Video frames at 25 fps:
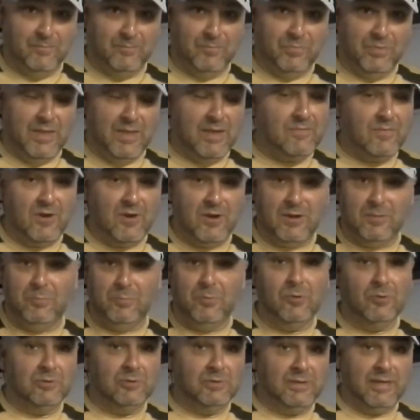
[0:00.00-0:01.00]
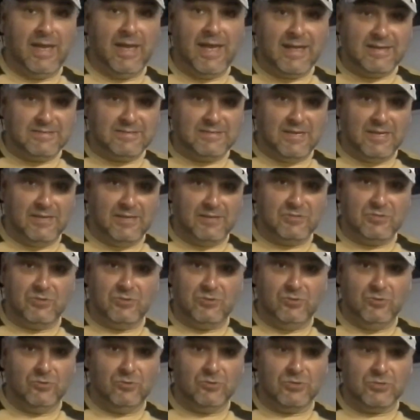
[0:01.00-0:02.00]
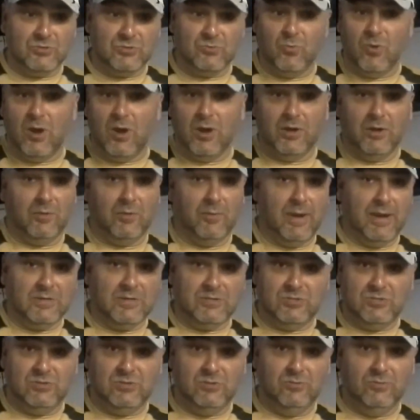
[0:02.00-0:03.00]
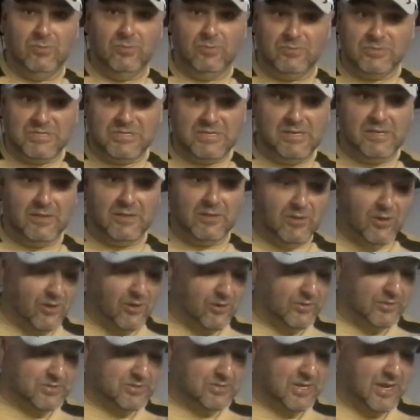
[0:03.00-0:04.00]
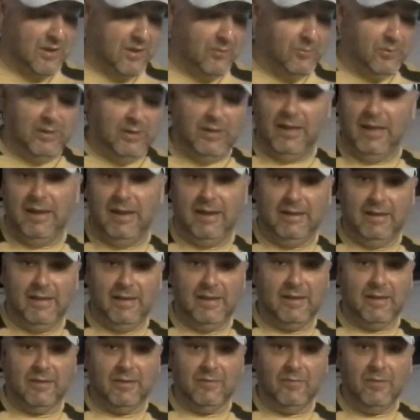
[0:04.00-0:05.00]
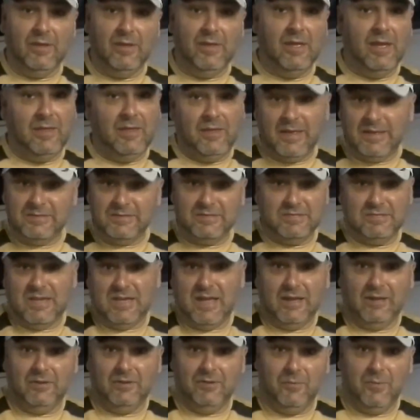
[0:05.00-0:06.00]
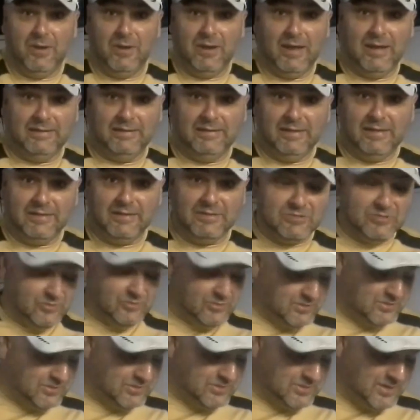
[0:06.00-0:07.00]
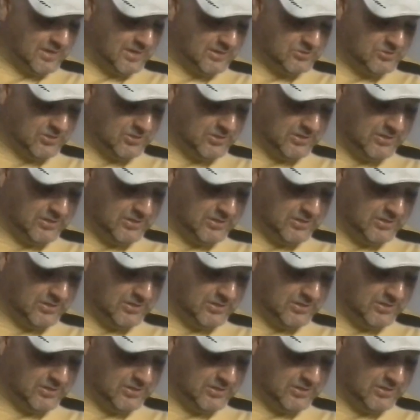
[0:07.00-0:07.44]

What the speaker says: They've already pulled the gas tank, so you're just walking around till you see a car that's got one laying in it. And that's exactly what I did. So this is actually,